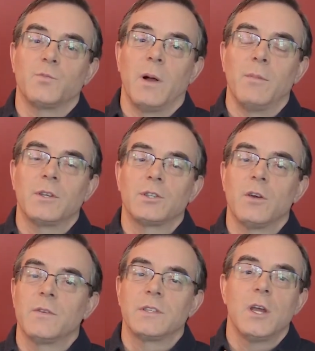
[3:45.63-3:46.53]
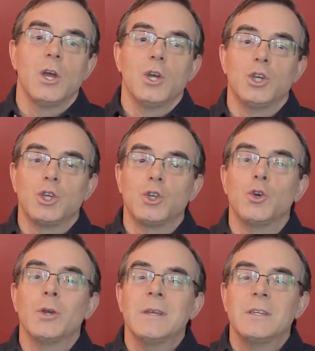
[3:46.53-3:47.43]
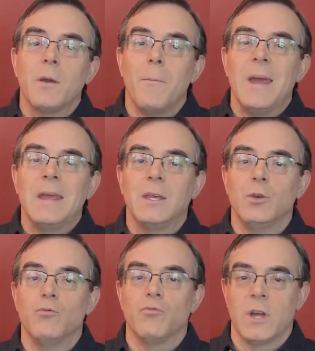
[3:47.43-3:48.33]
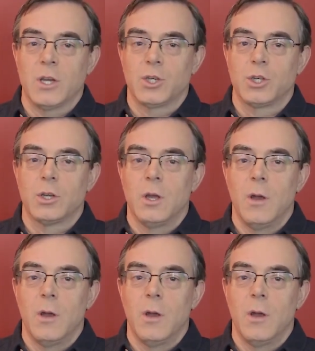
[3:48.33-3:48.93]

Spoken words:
Public service shouldn't make you rich.